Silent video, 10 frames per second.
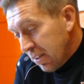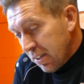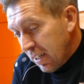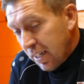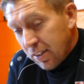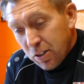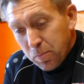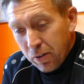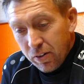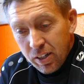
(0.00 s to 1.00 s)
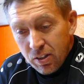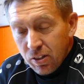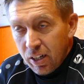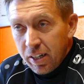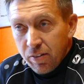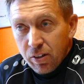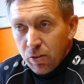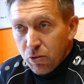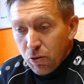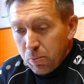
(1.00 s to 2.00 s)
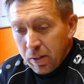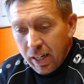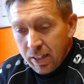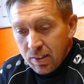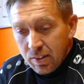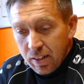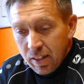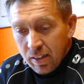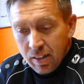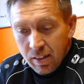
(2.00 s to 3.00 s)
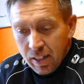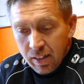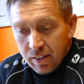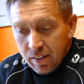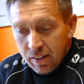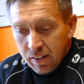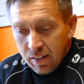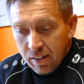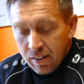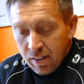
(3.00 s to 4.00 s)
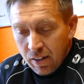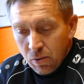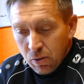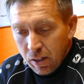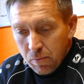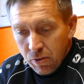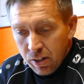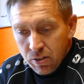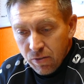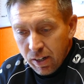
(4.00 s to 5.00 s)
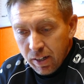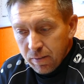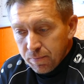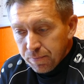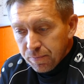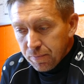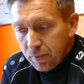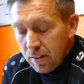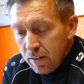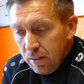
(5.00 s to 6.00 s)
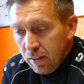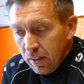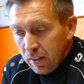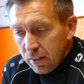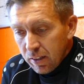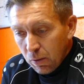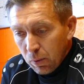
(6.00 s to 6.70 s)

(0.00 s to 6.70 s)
Listen, lad, the spirit is high. They're a good group of lads, and like I'll keep reiterating, you know,